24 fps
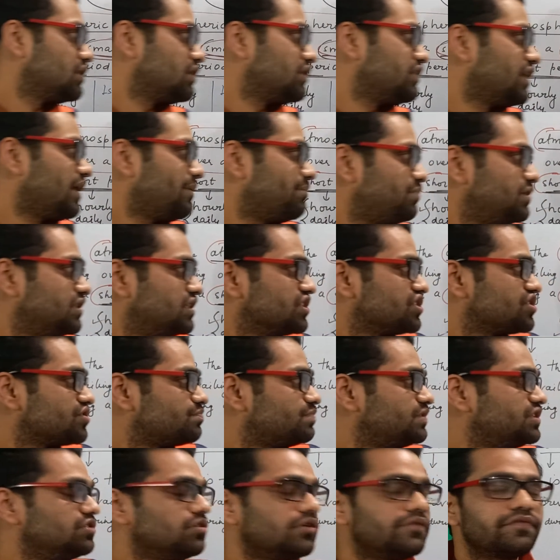rapid
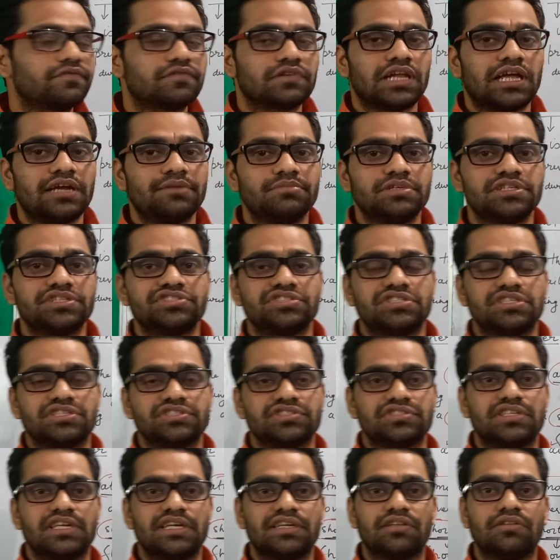speed of climate change
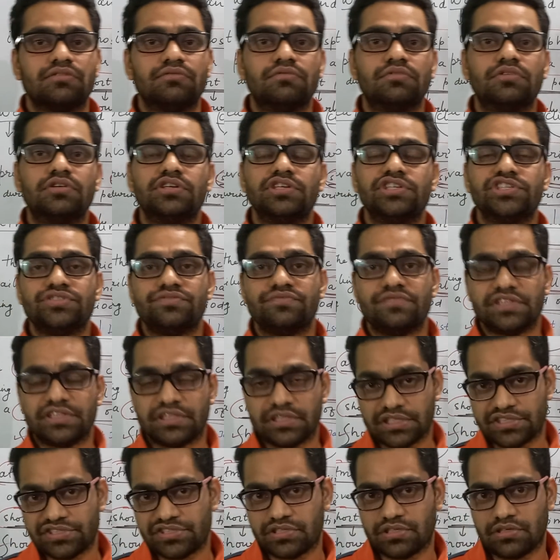that the world is
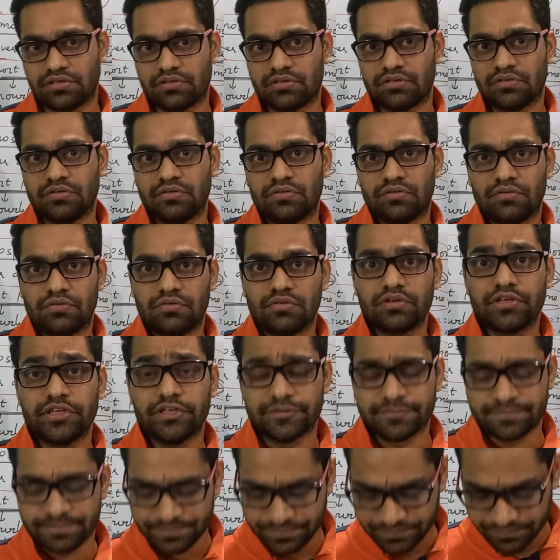witnessing, okay.